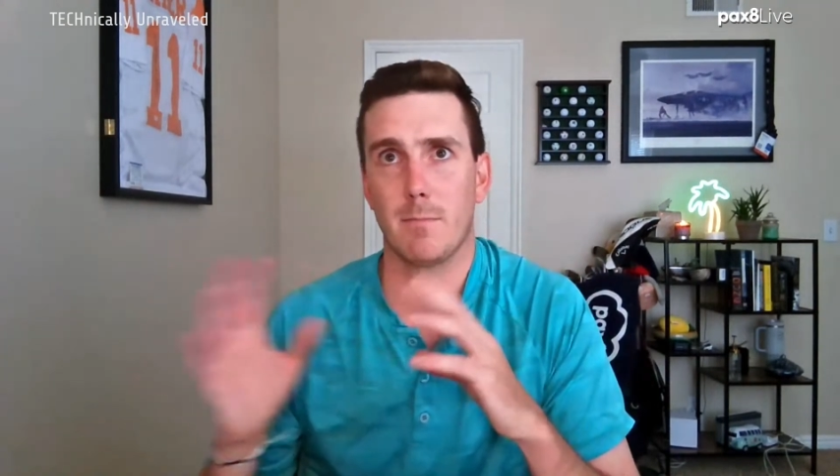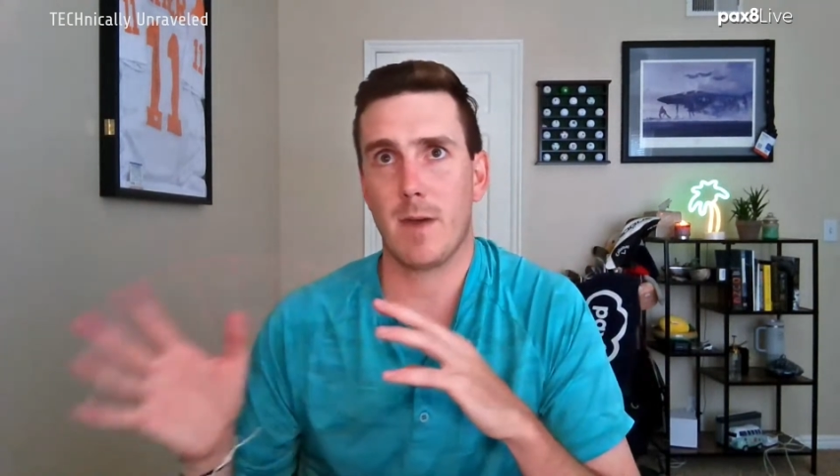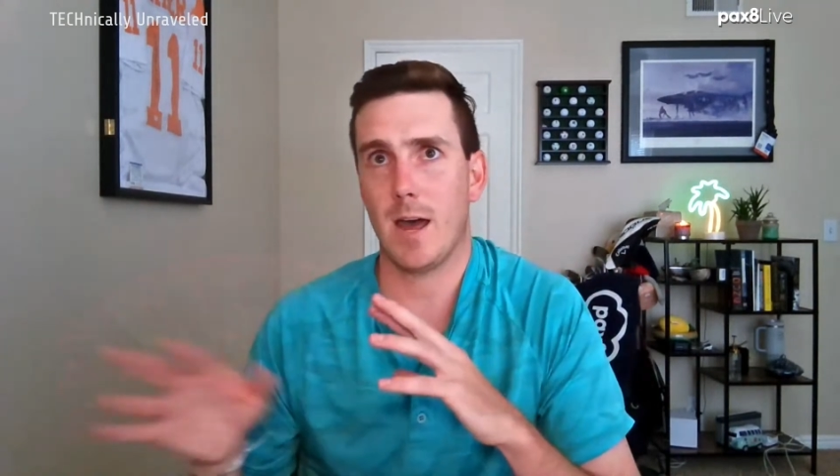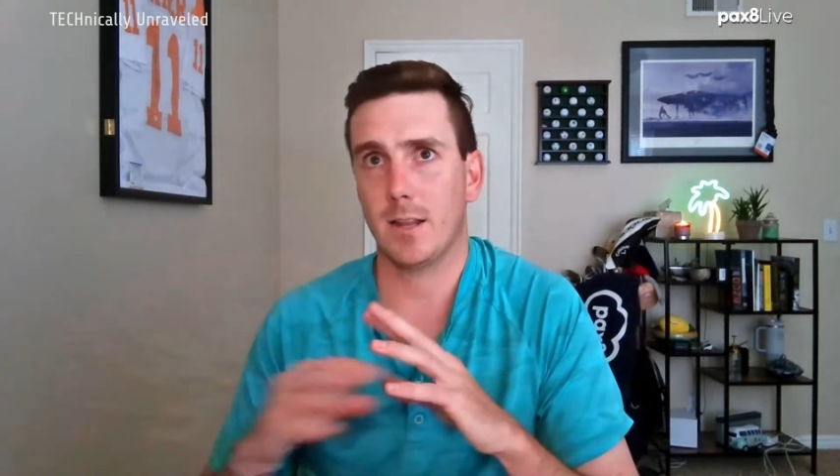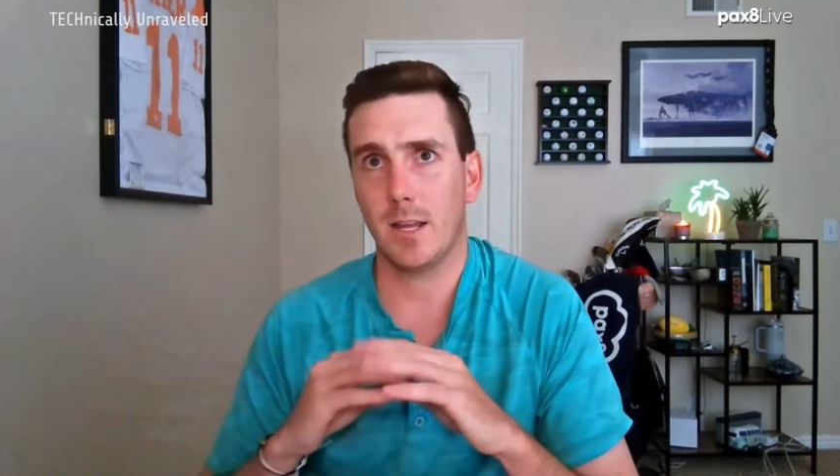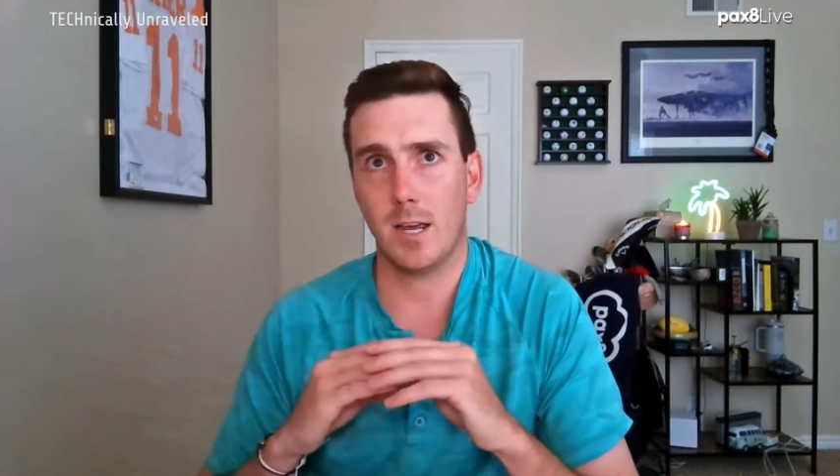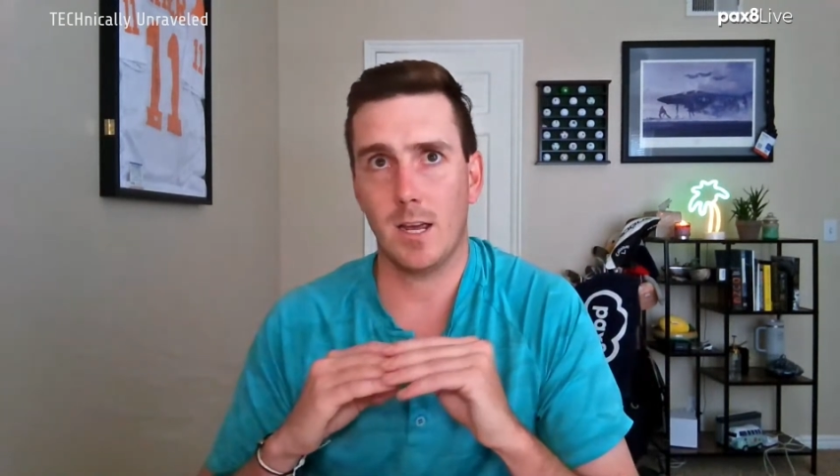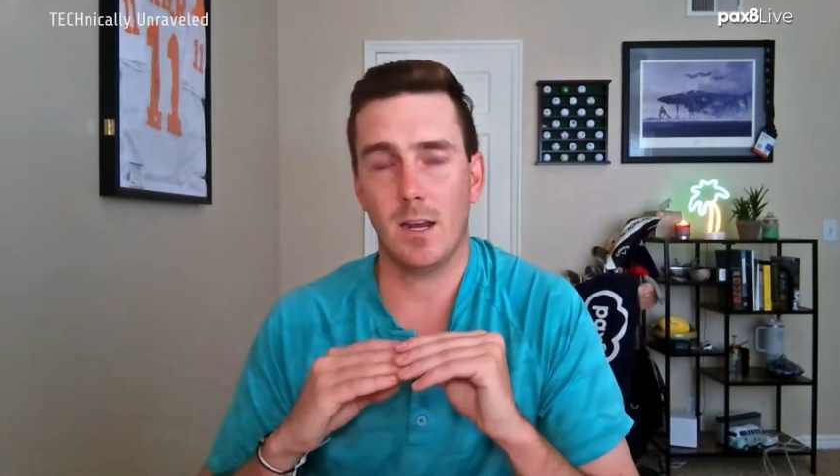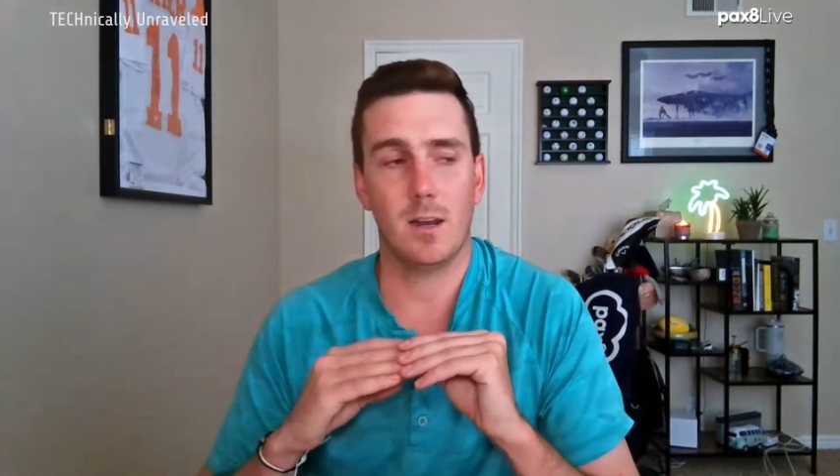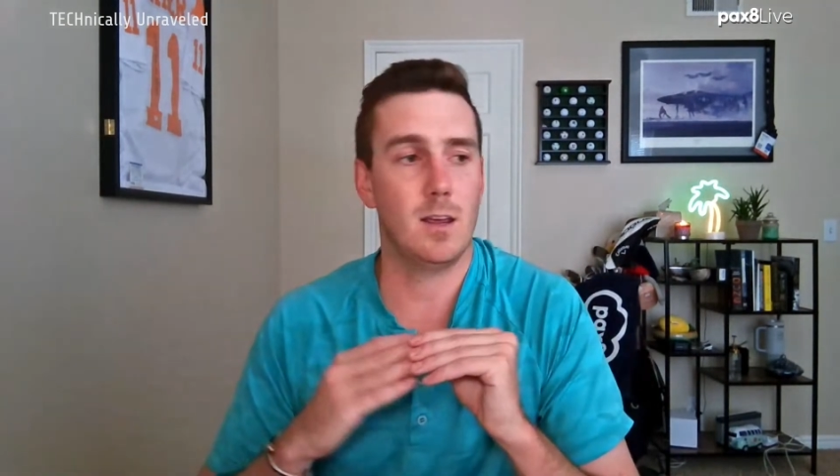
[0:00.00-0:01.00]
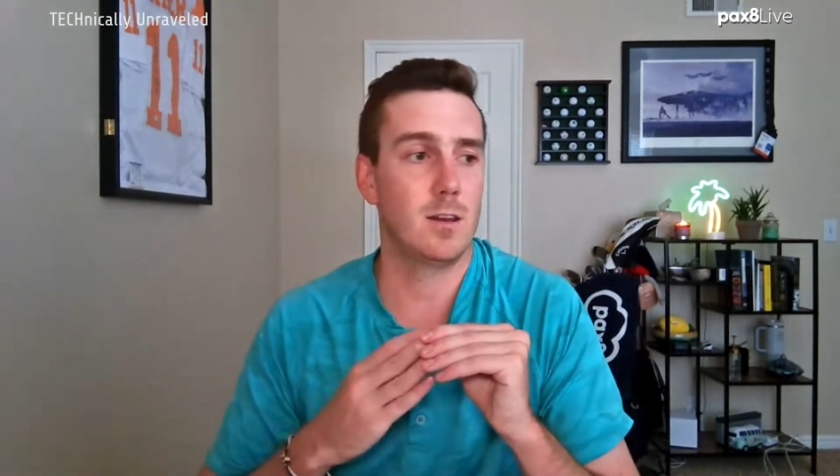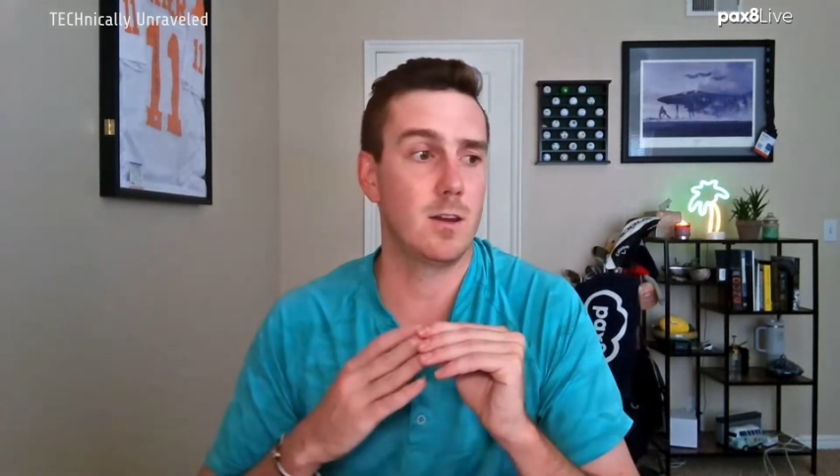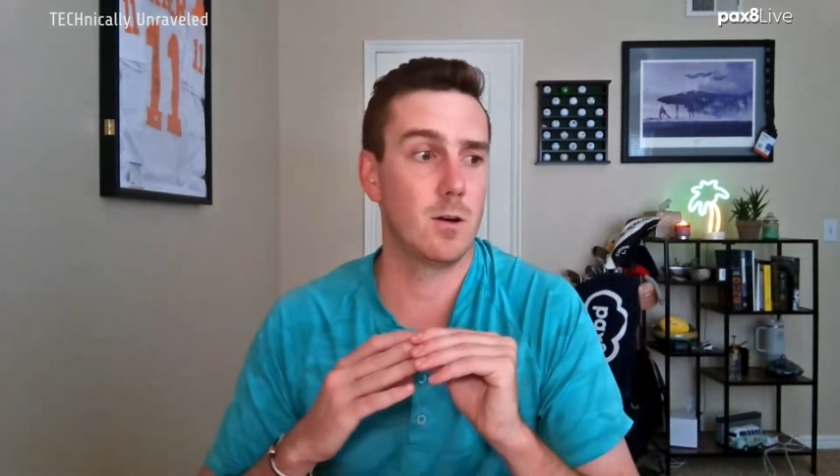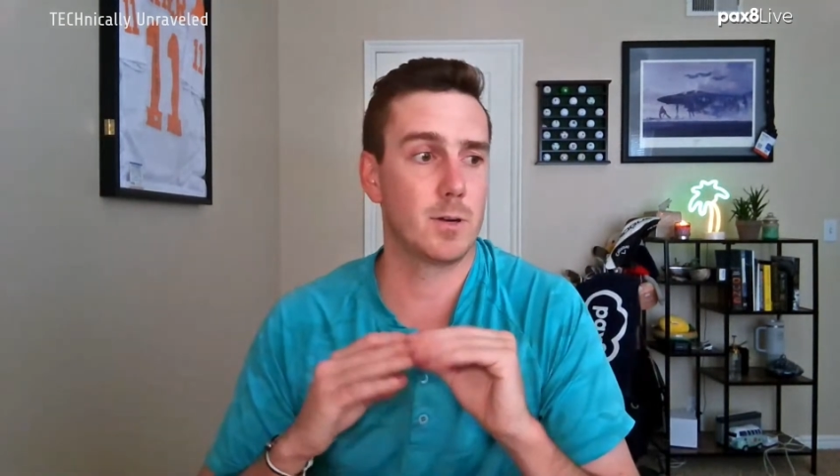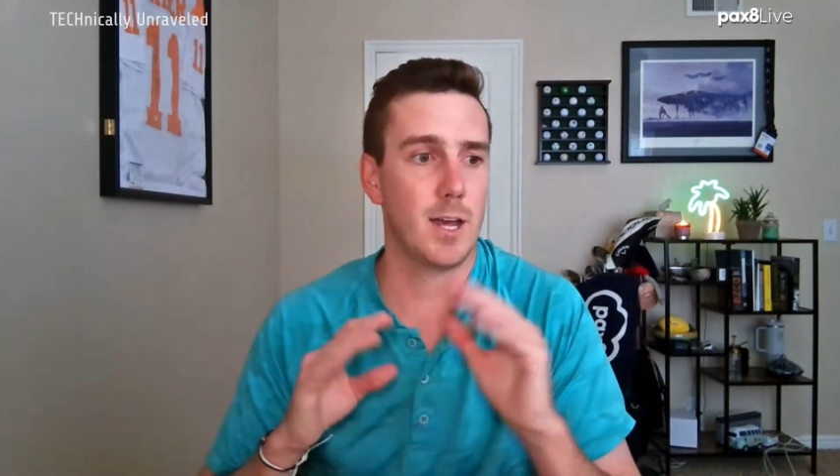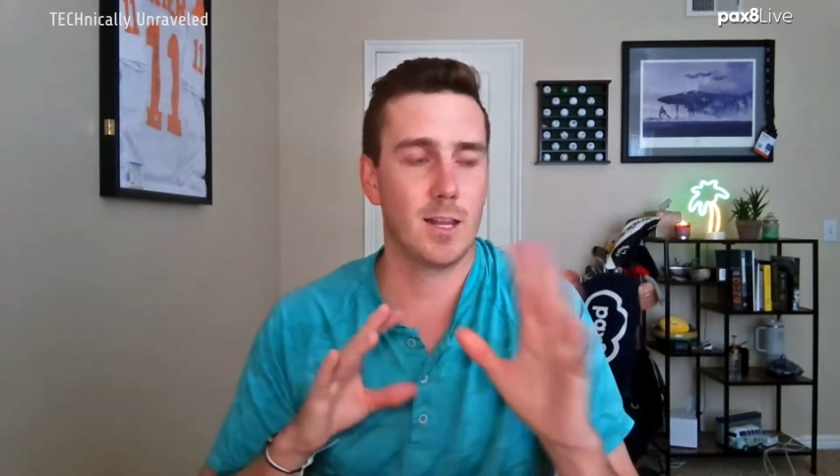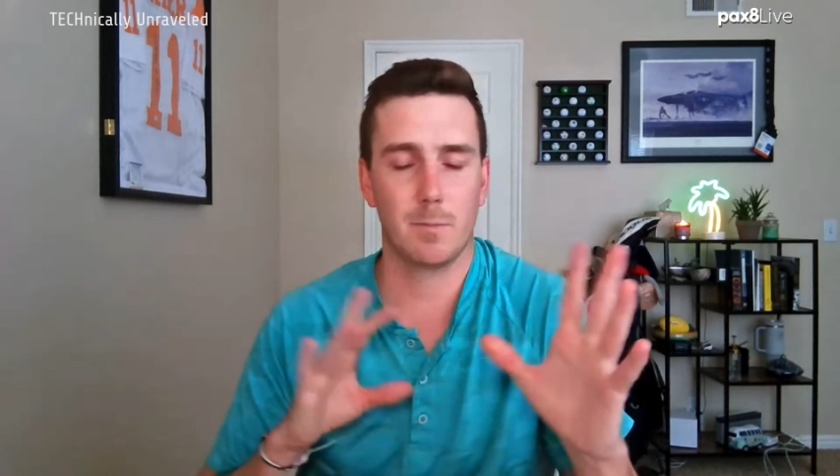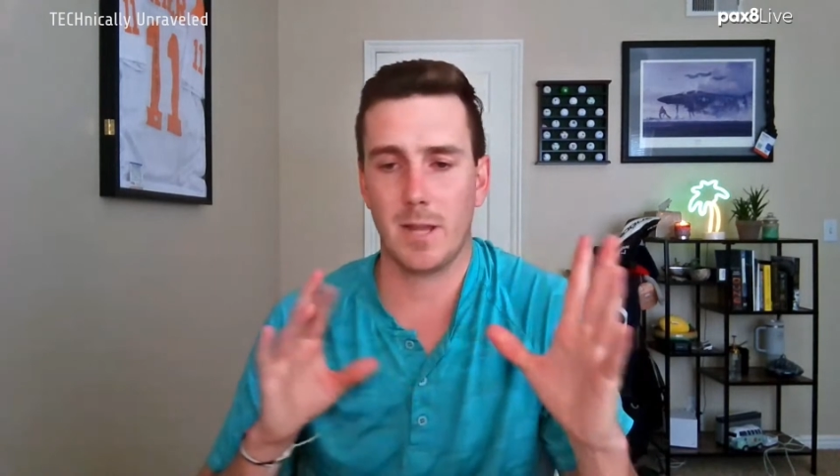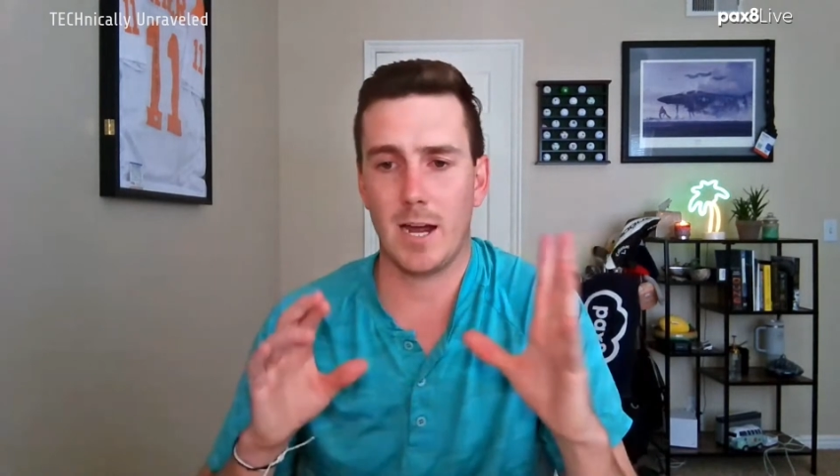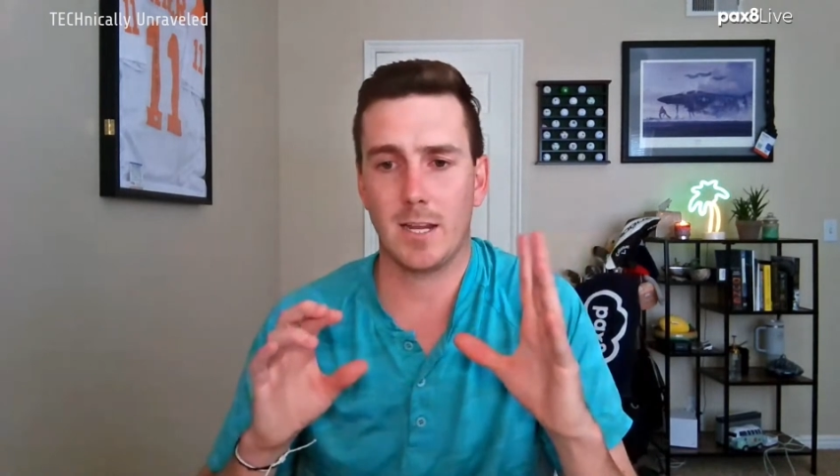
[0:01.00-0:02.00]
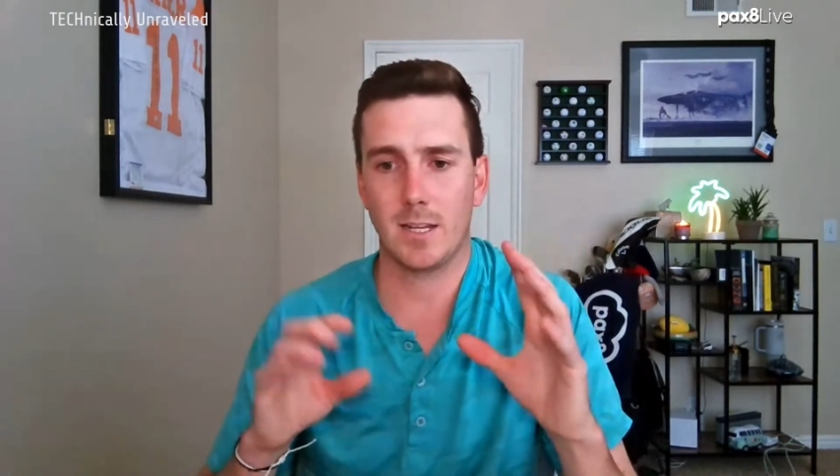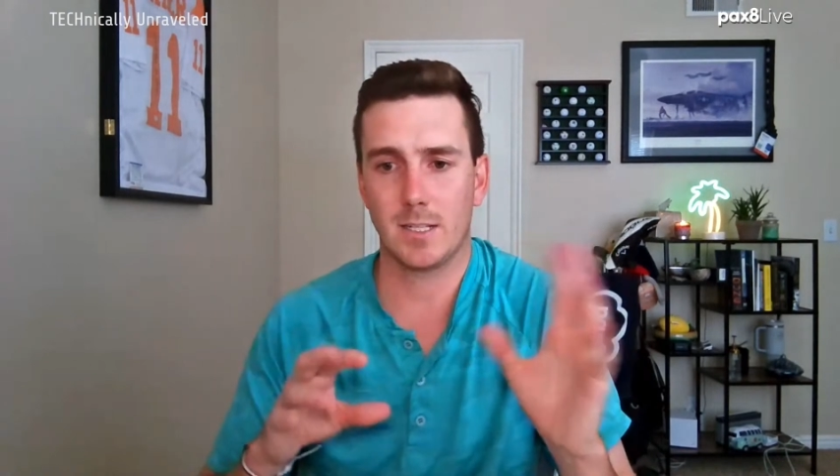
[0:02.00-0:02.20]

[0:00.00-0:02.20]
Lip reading: and Matt Lee and Caleb Lackey,